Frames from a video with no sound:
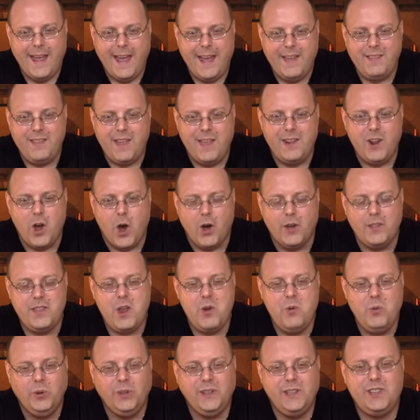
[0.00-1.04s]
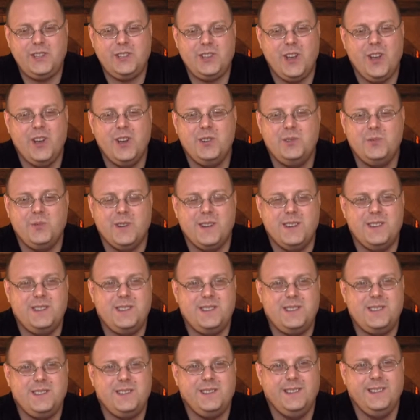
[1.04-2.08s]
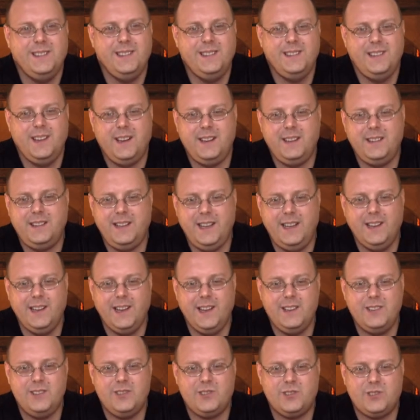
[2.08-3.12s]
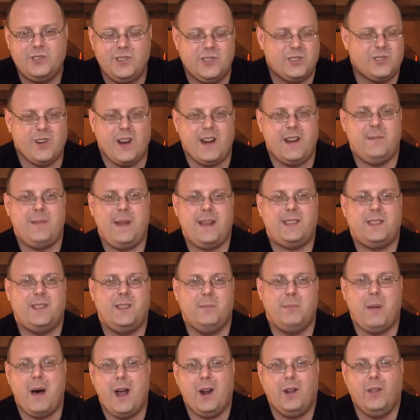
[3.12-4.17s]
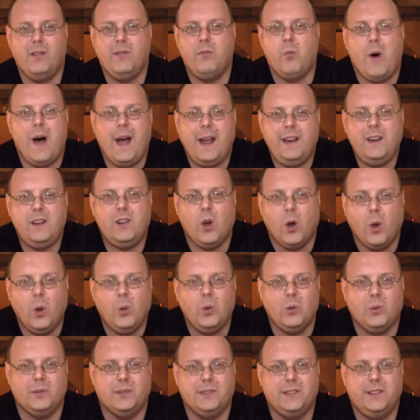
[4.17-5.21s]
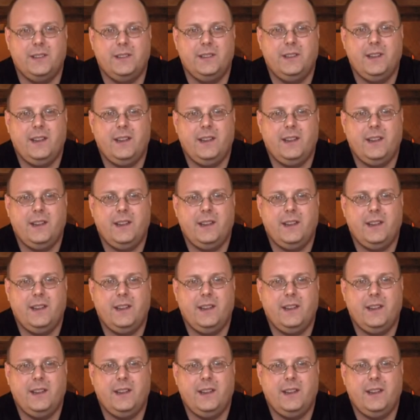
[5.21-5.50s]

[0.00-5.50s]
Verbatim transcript: and, and all they really showed was DLynn just trying to make the bottle of wine cold,